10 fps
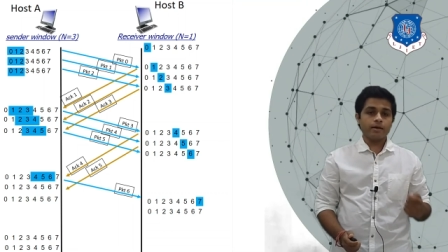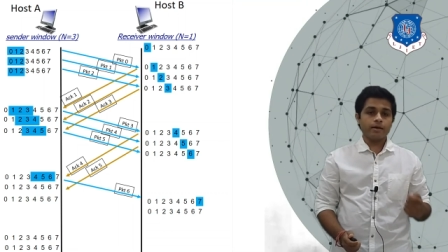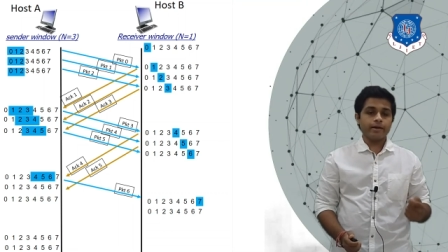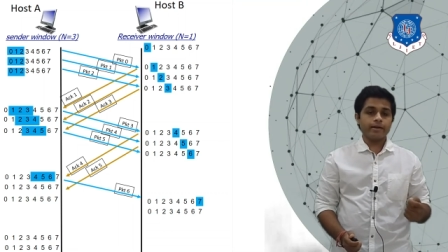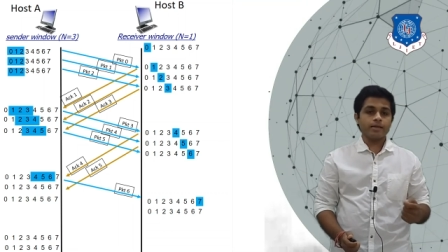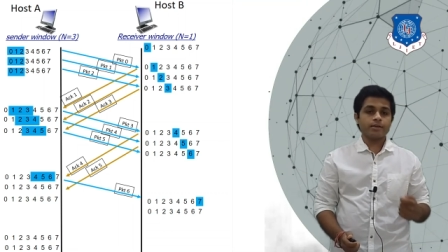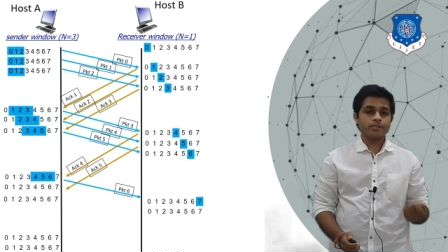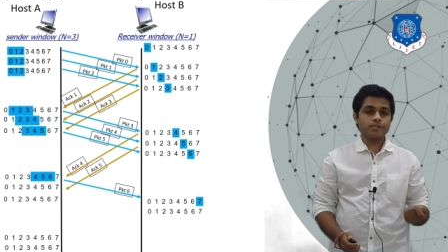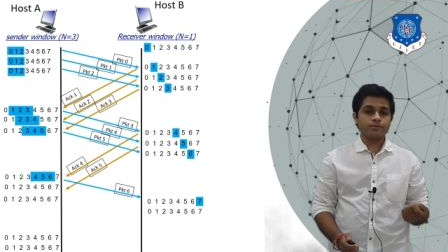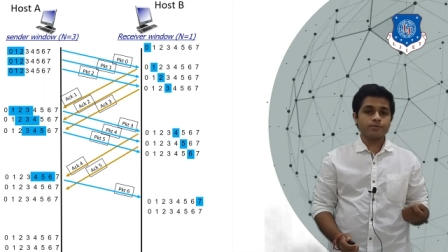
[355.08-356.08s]
as it
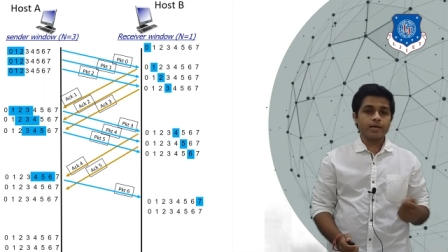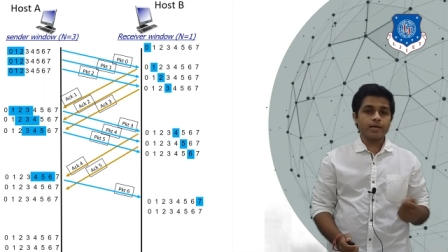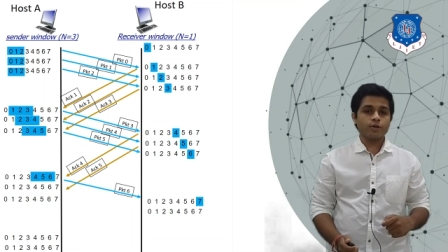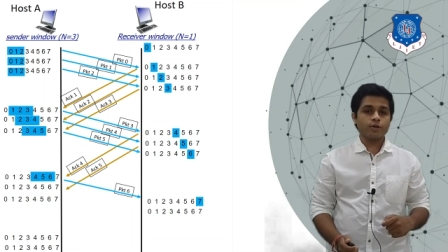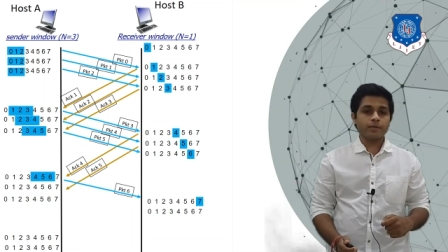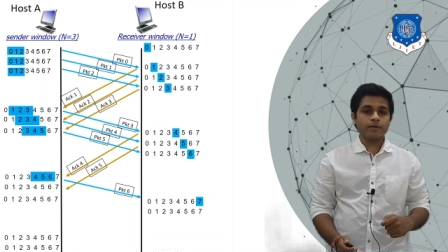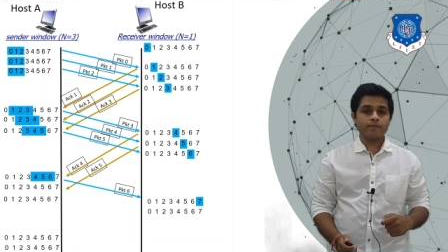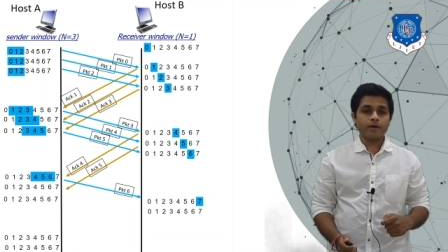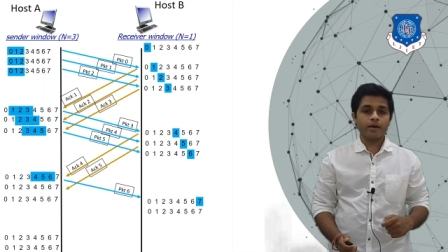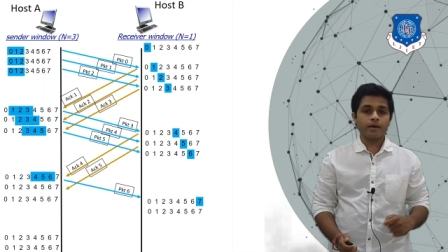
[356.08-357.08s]
receives the acknowledgement
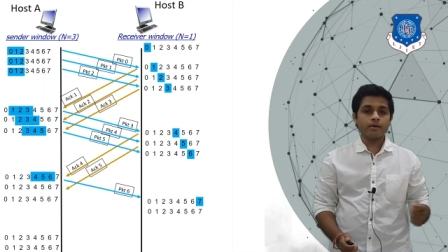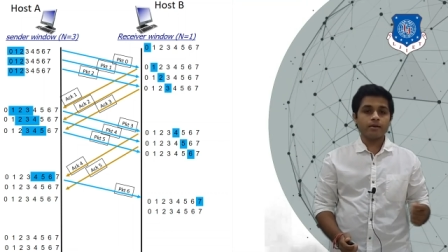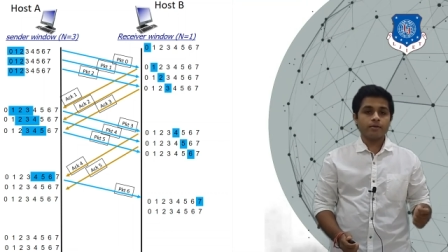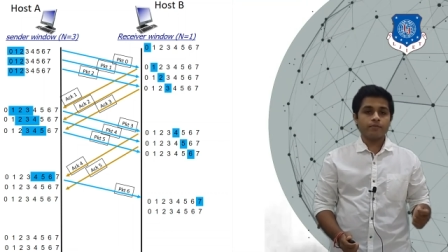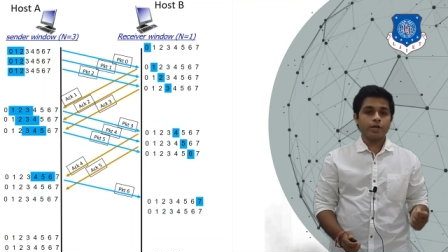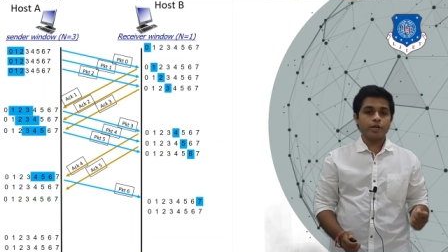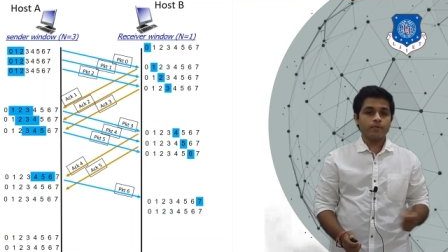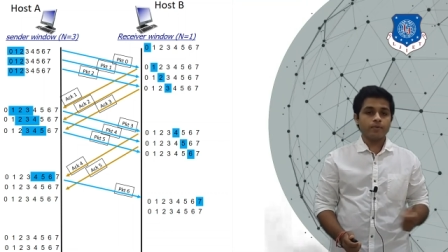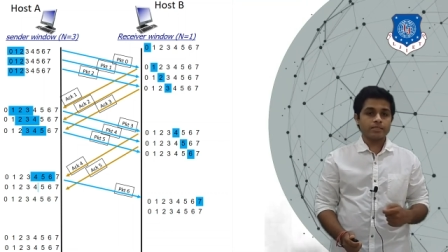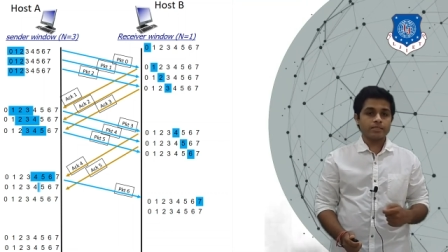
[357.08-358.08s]
5 window
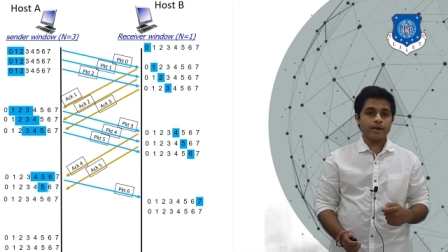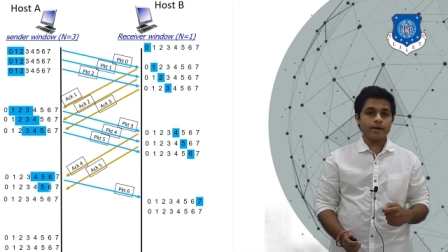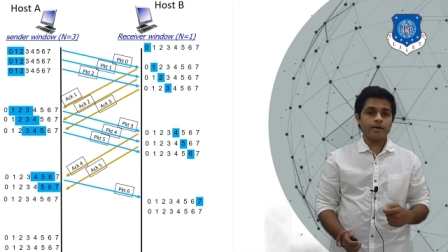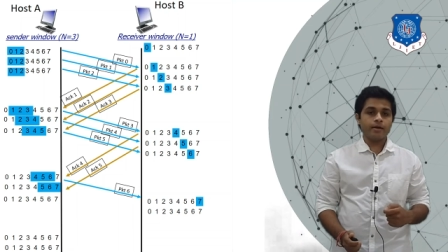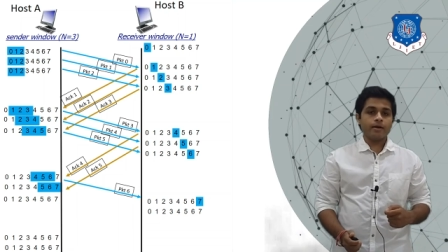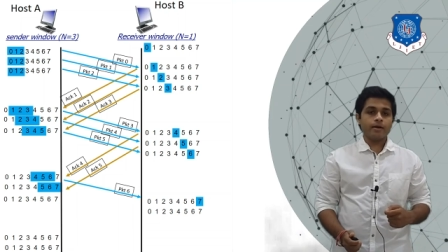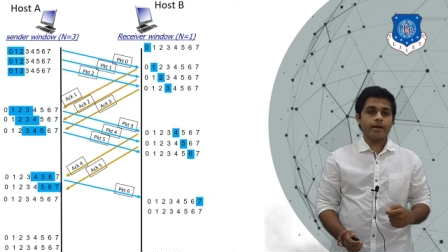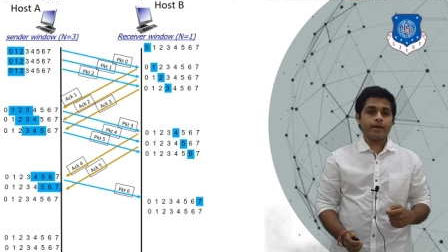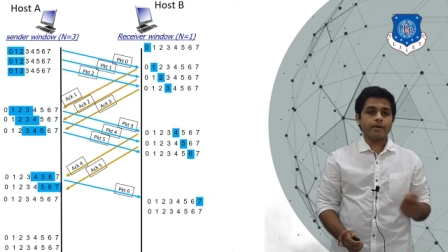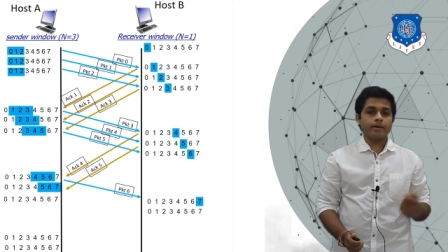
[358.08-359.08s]
will slide
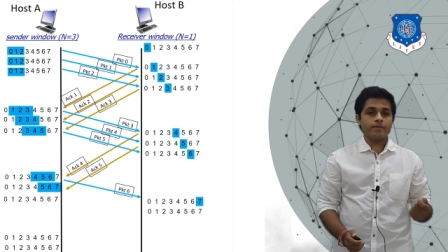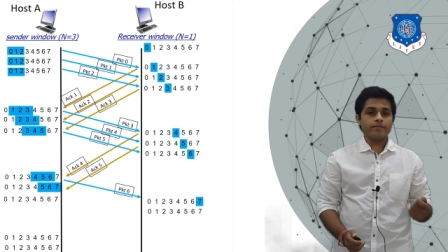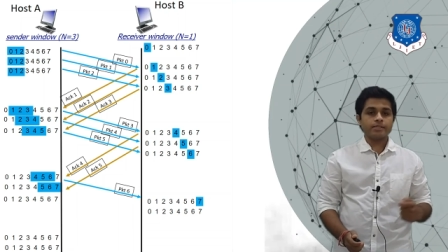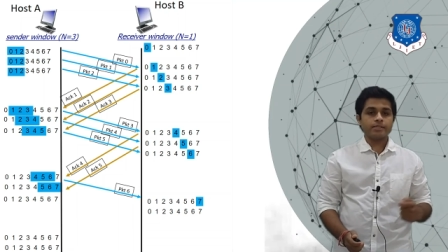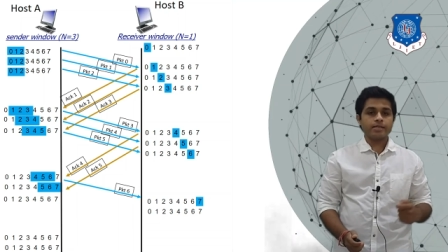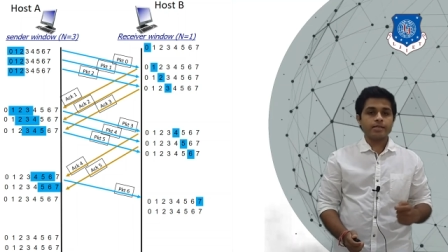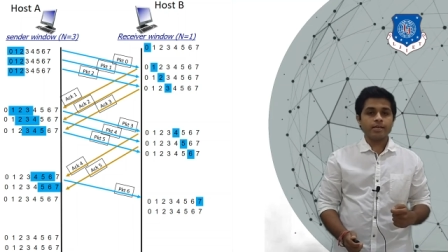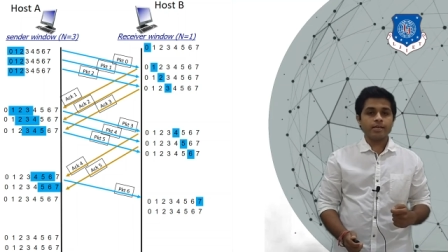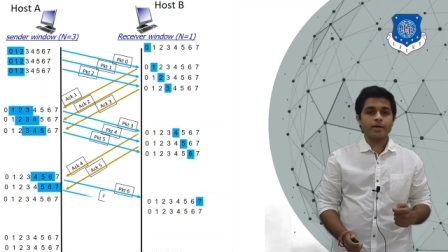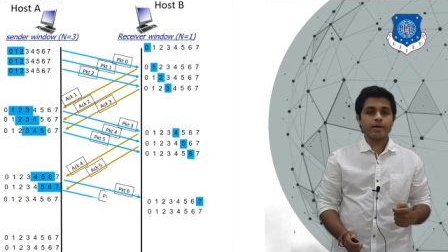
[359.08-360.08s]
and A will send the
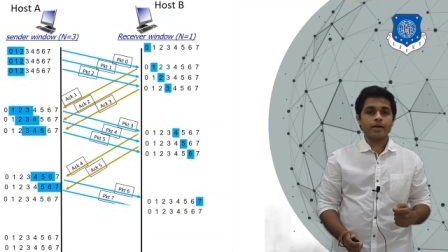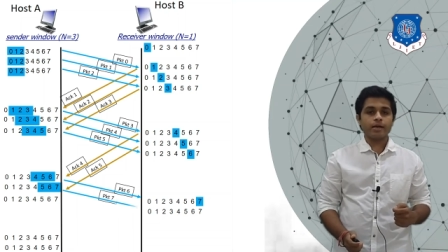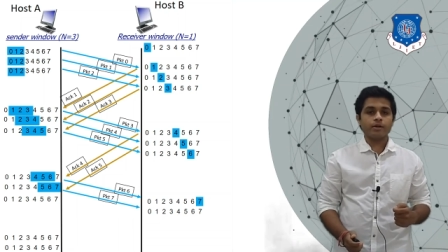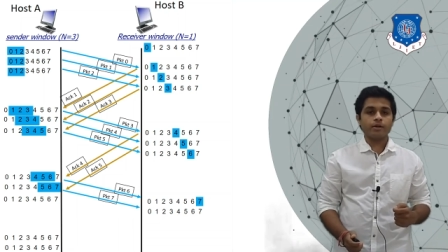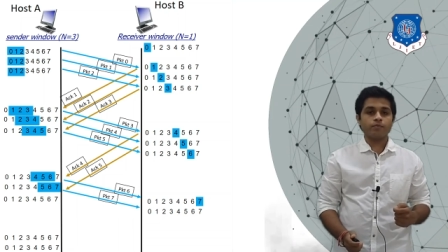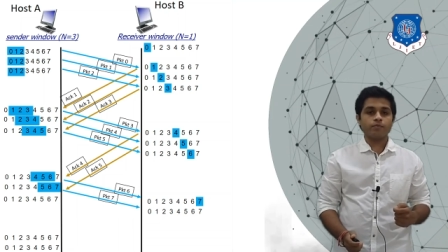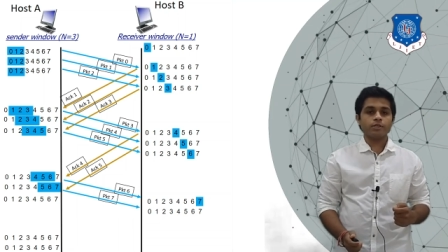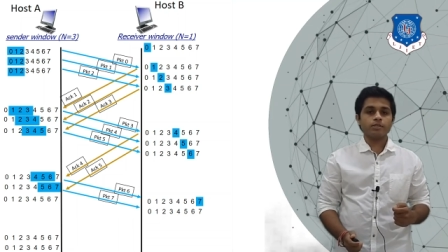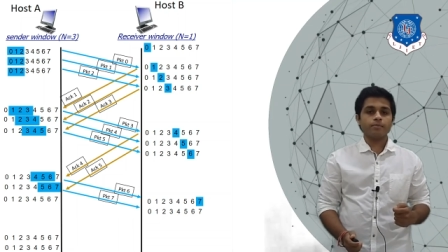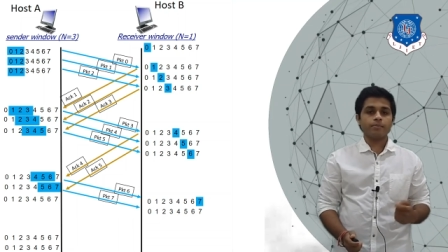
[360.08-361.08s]
next packet which is
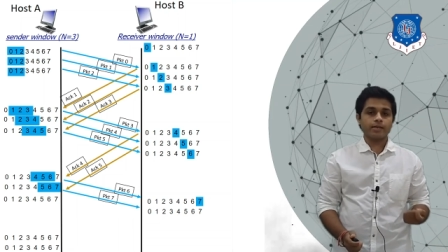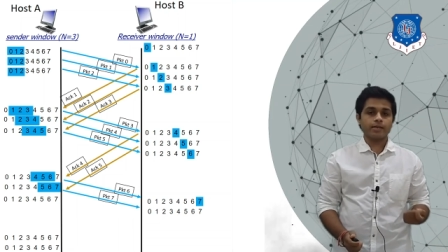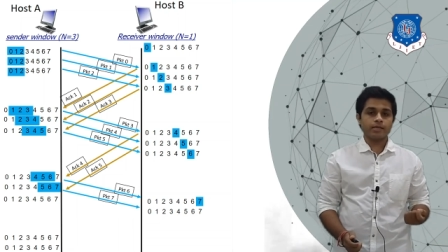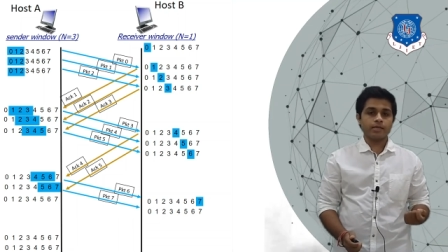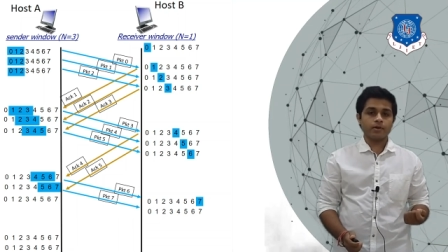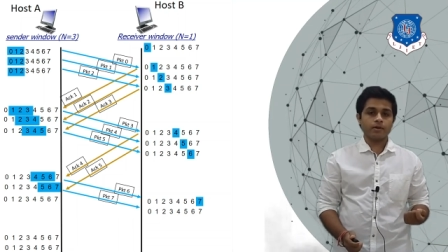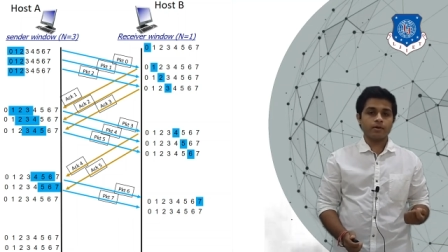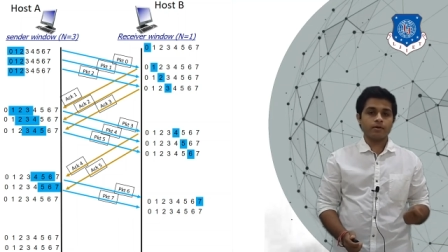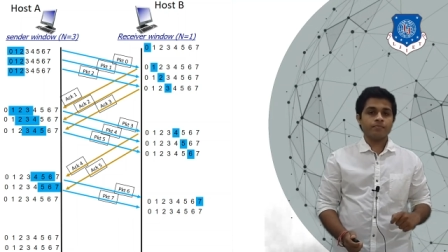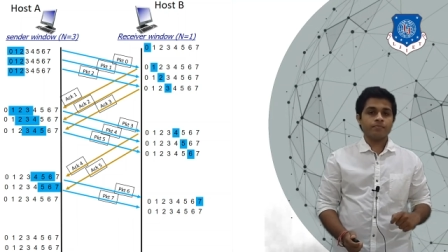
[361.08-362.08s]
packet 7
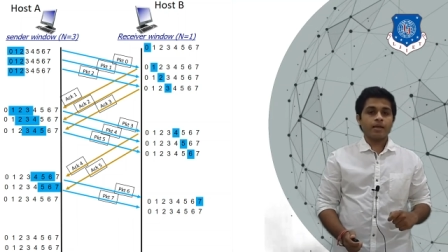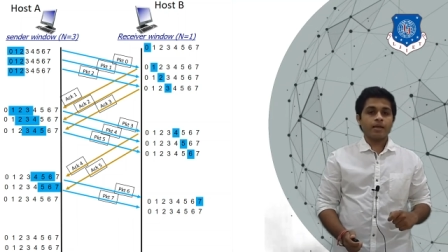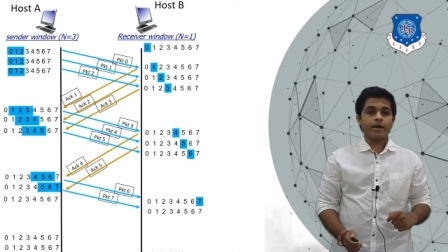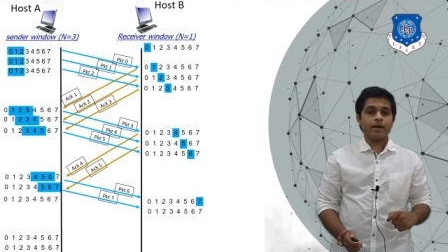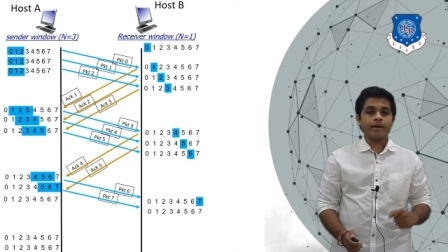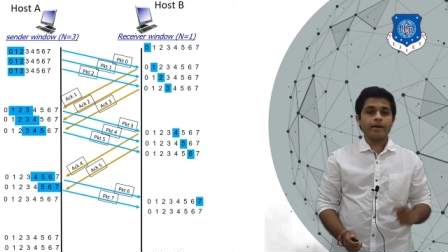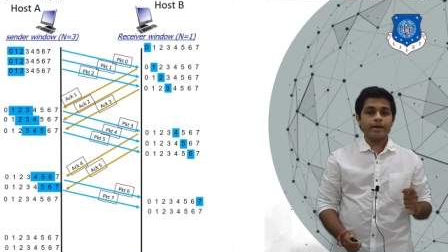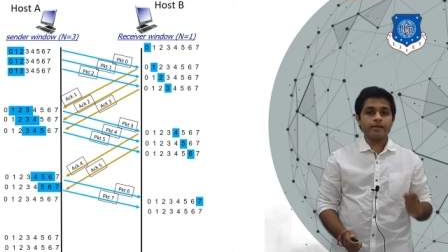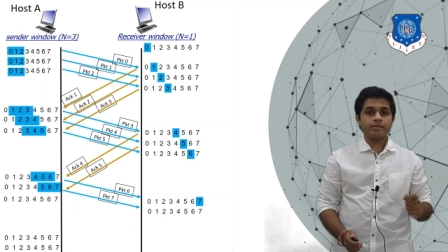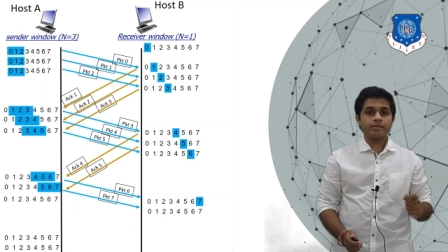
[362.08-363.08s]
and
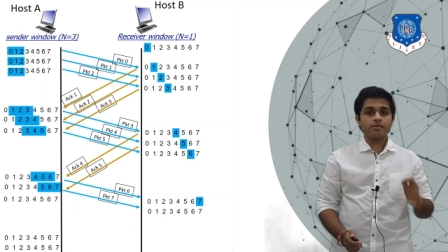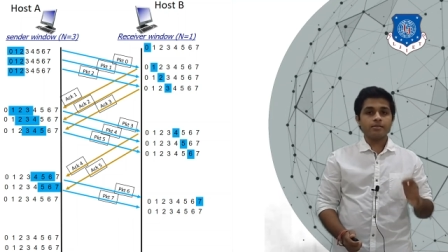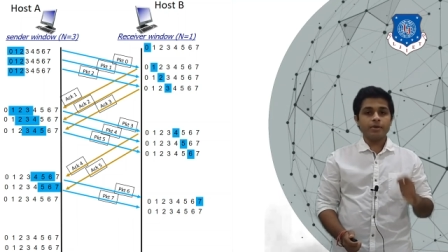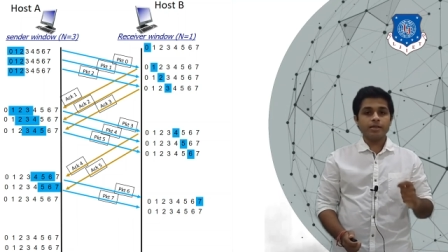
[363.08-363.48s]
as B